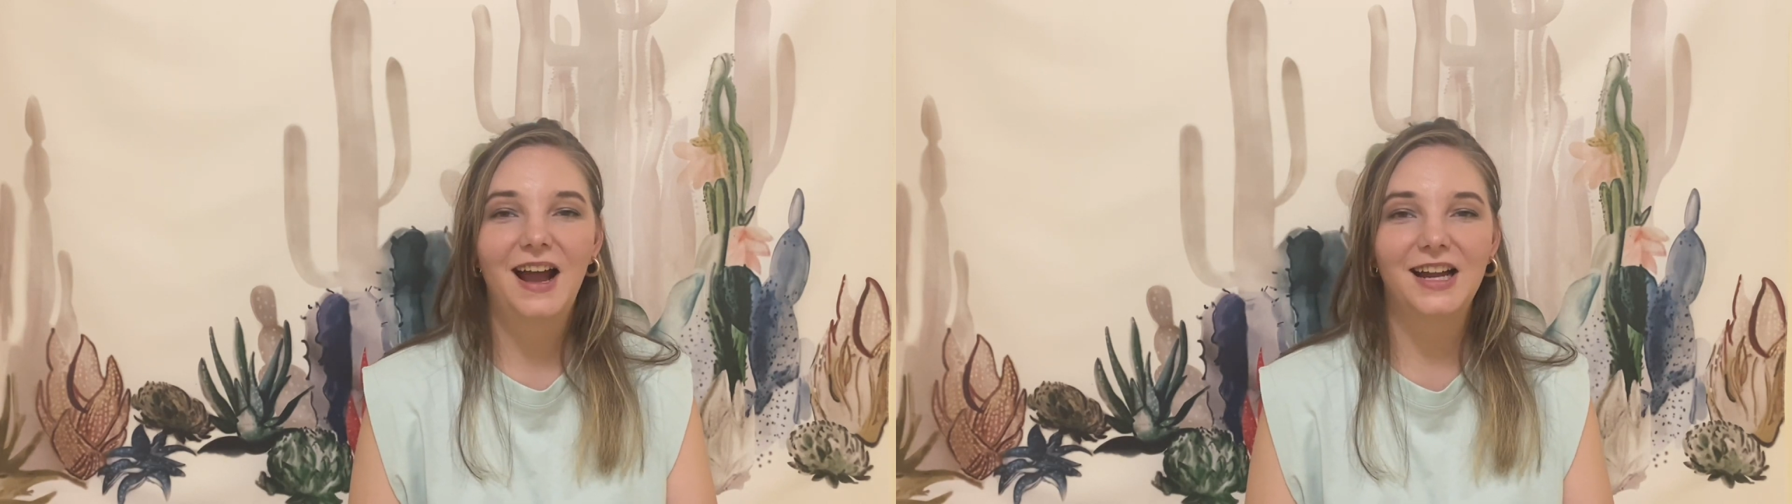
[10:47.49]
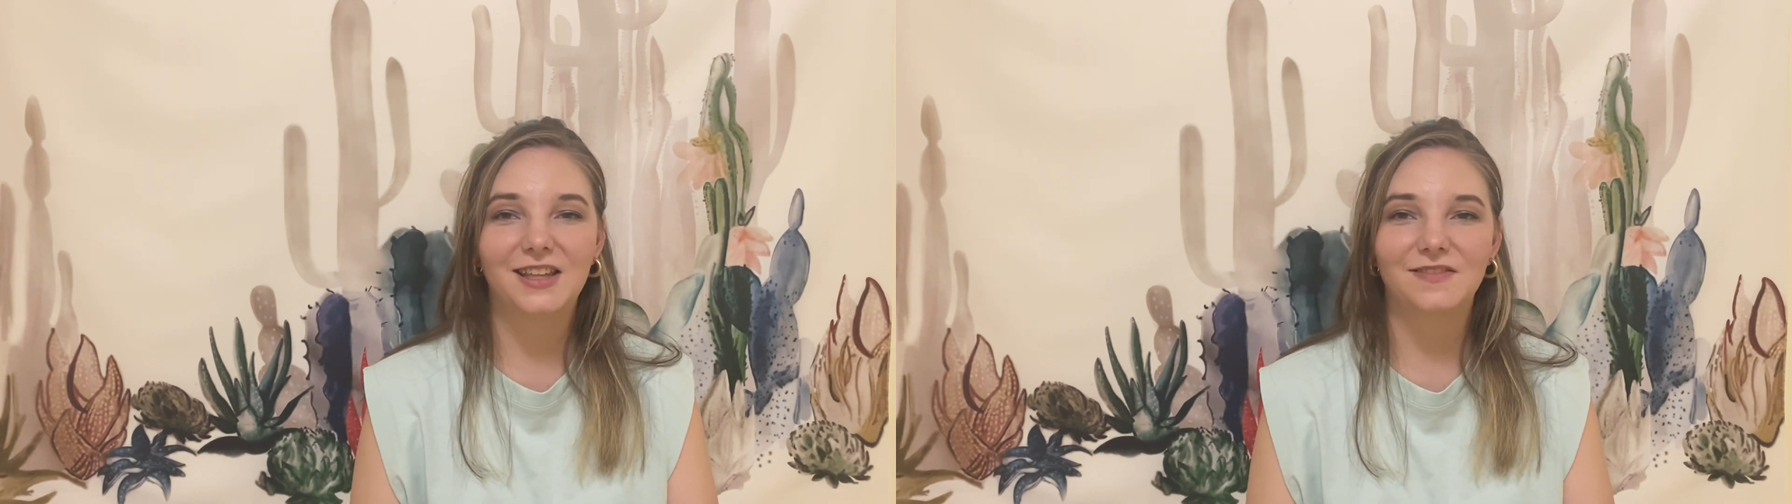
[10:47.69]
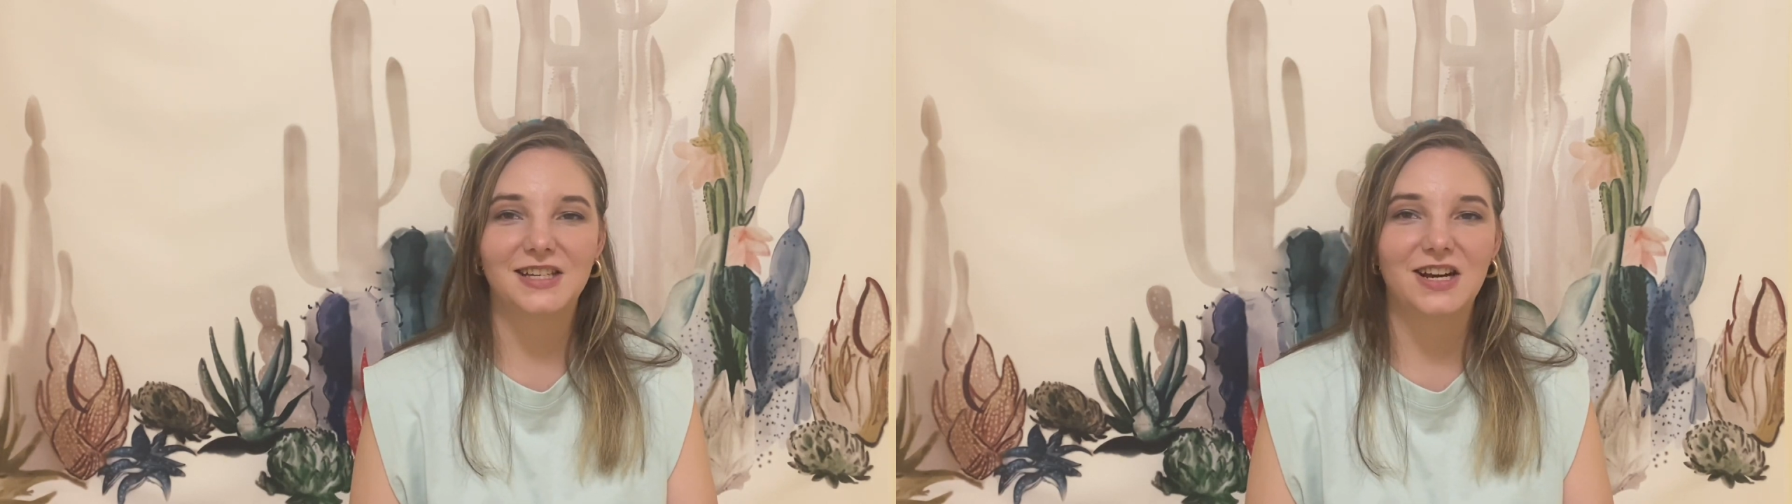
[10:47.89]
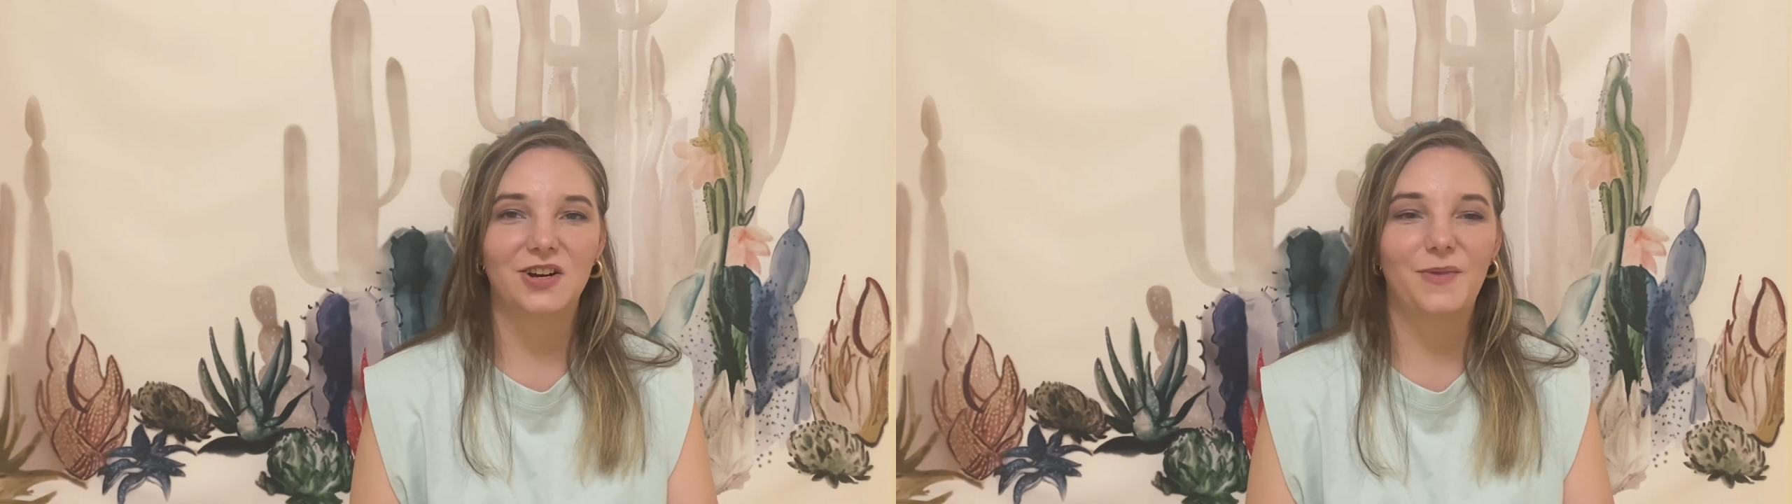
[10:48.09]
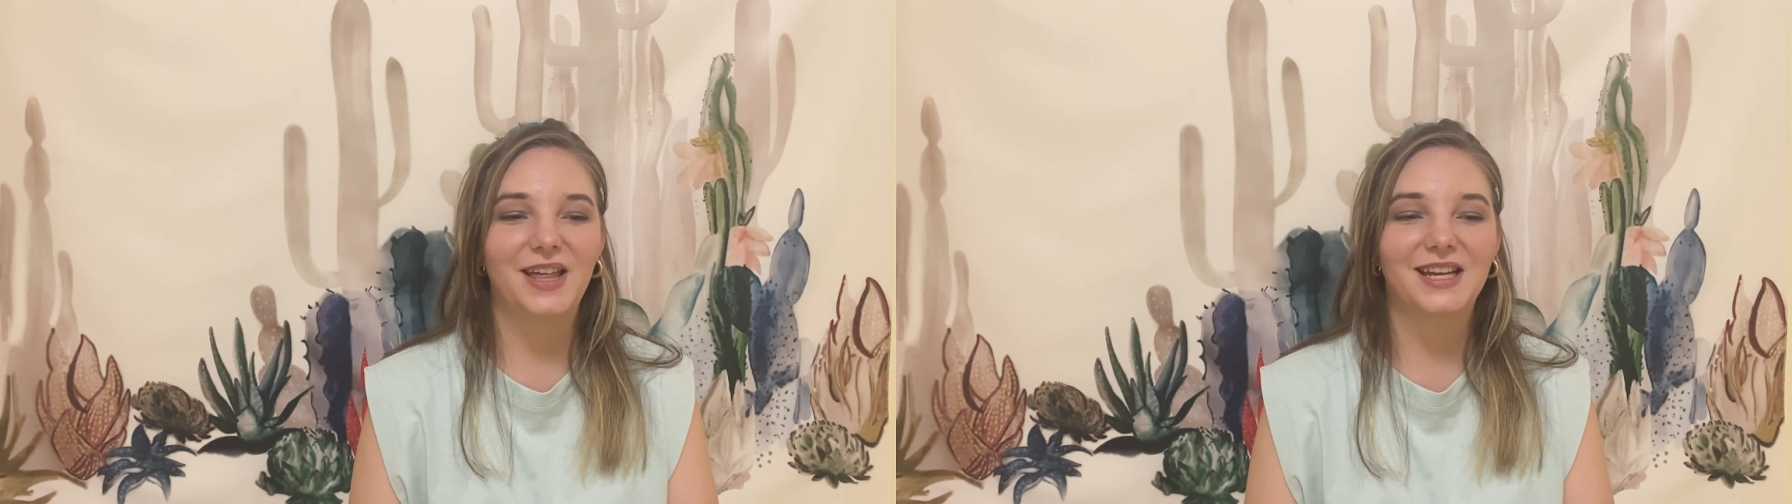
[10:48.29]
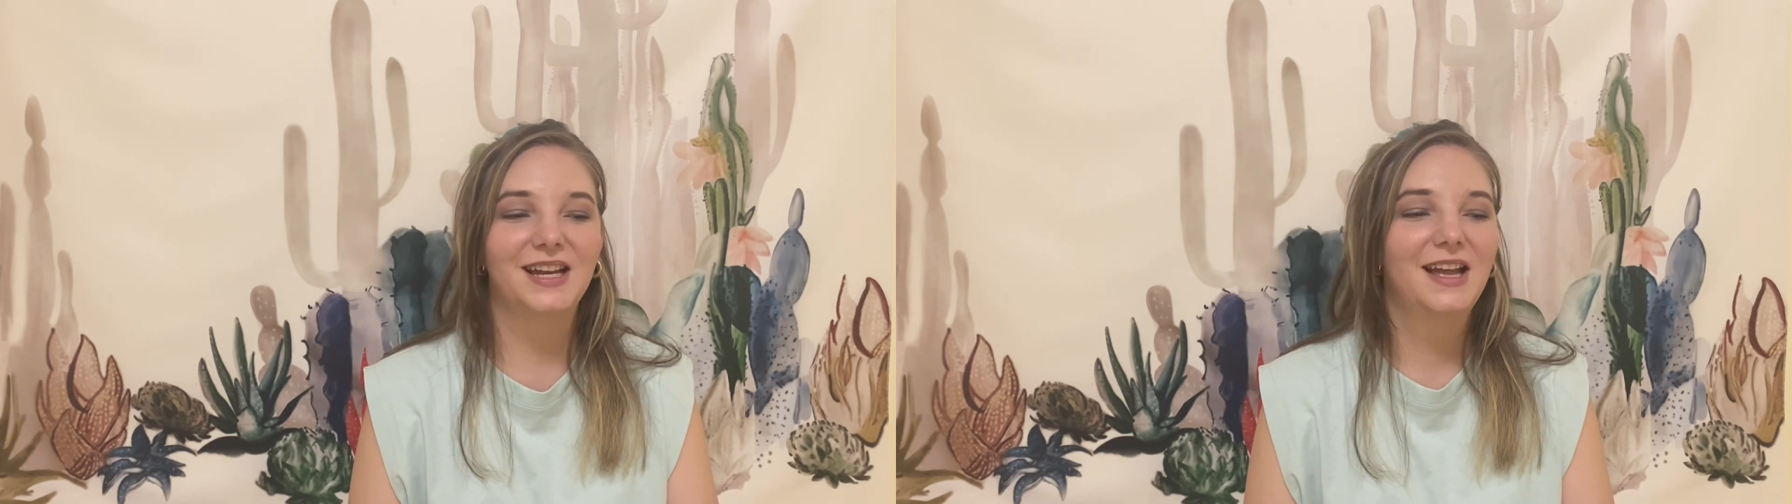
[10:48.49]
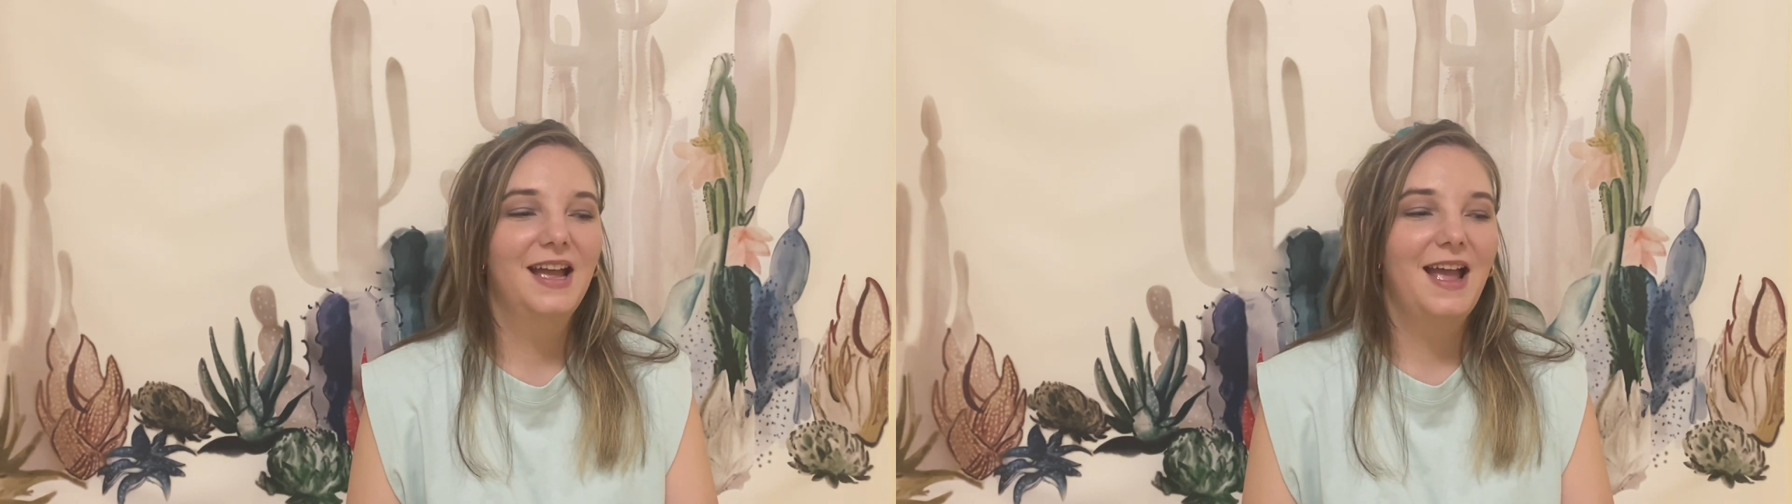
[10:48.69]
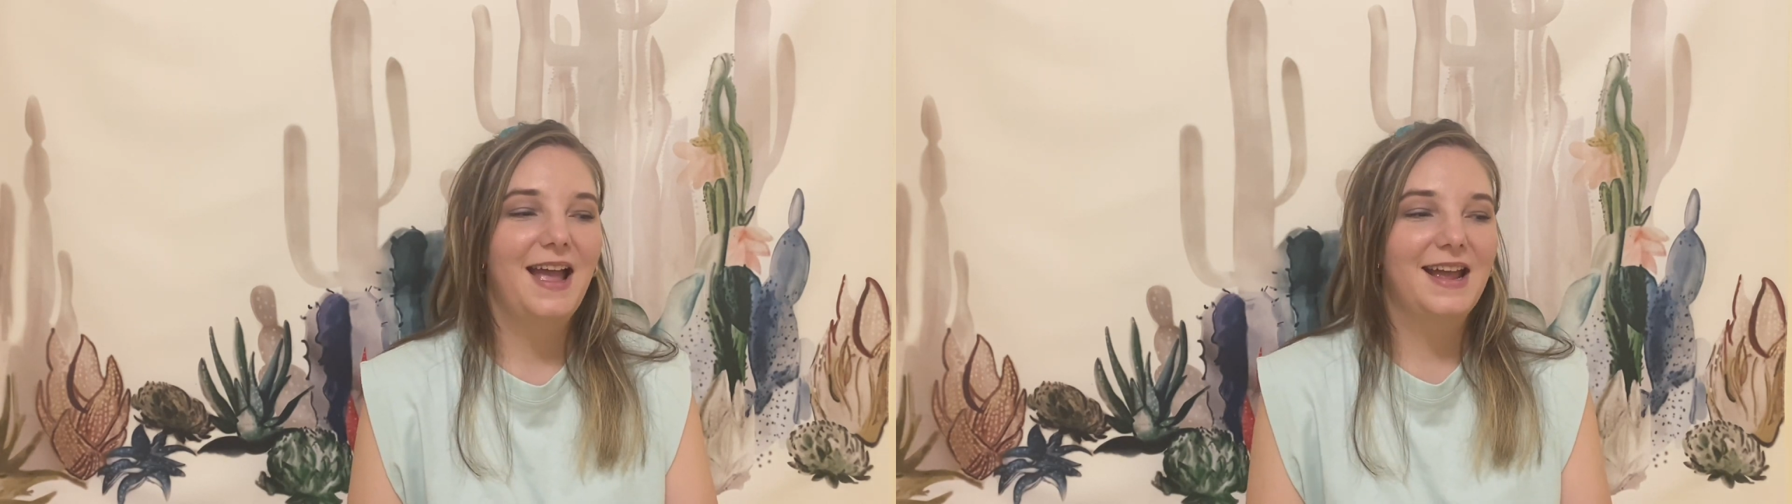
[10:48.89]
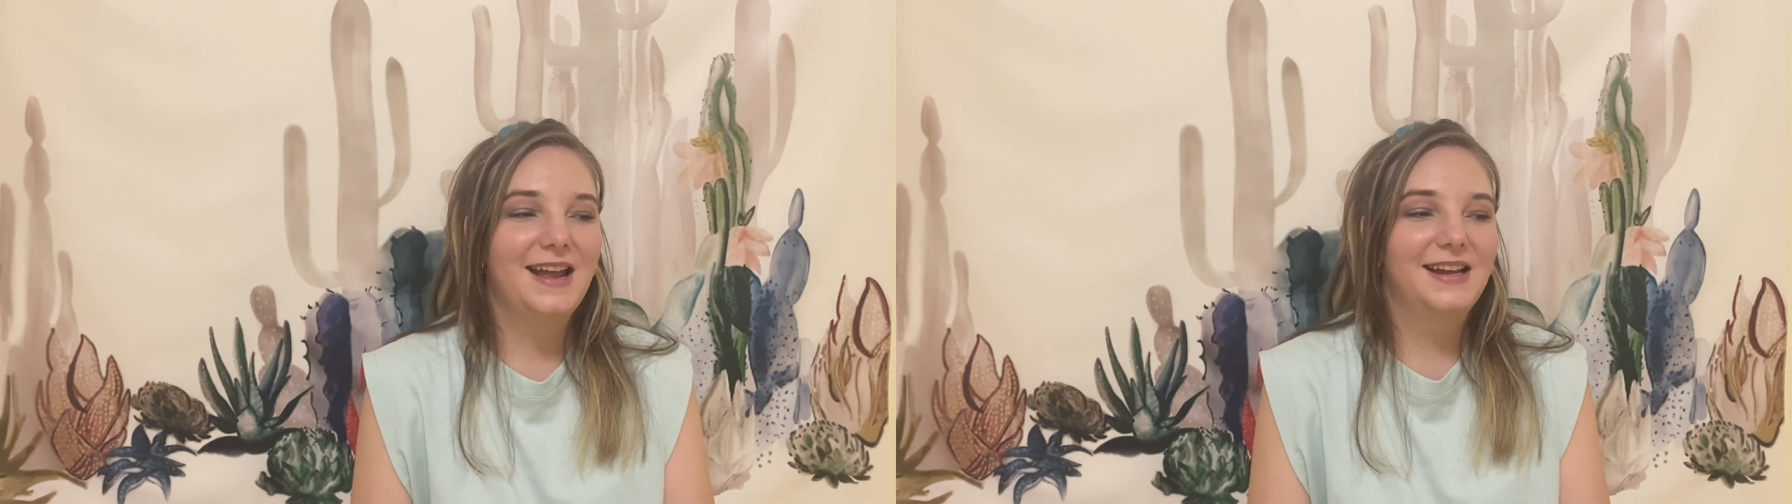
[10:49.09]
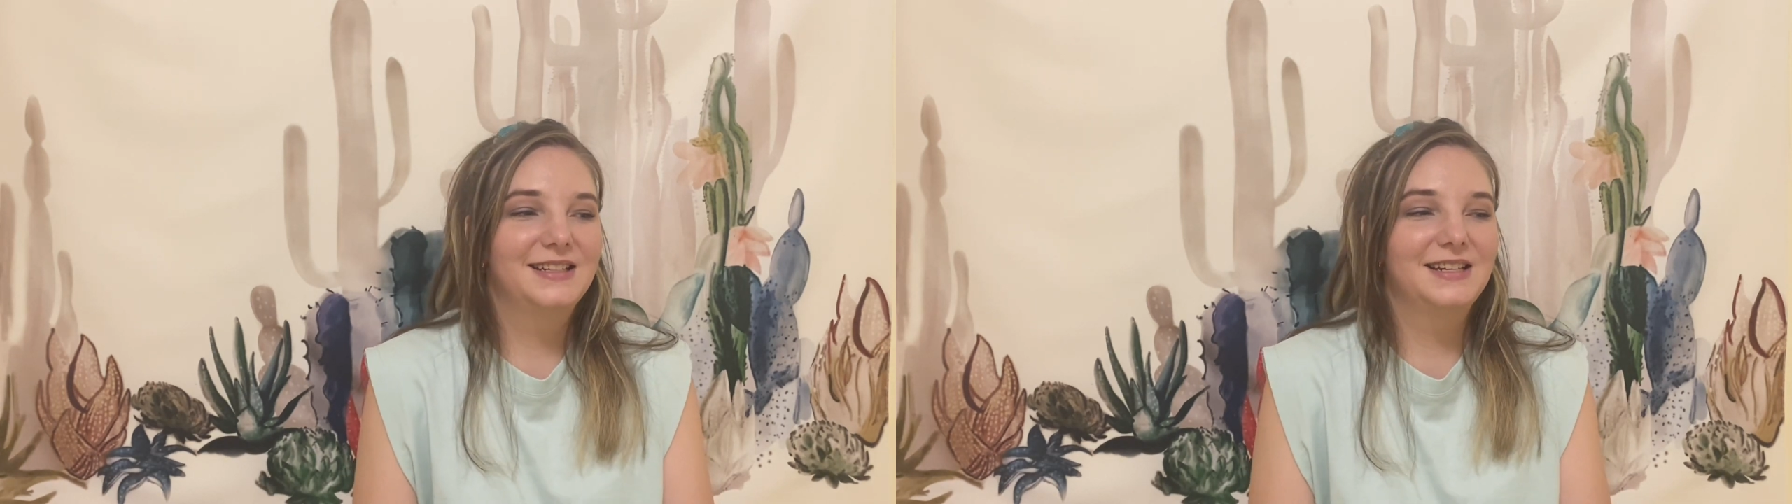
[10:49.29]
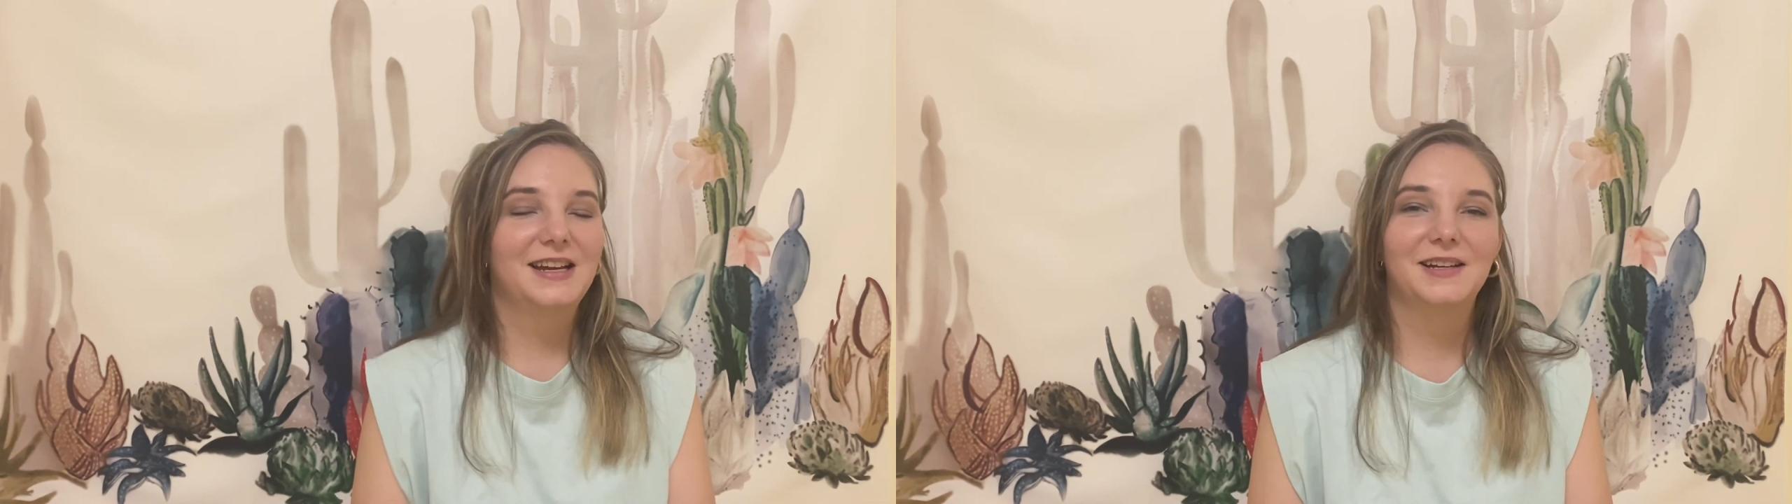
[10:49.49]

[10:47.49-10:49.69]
I'd love to hear about it. And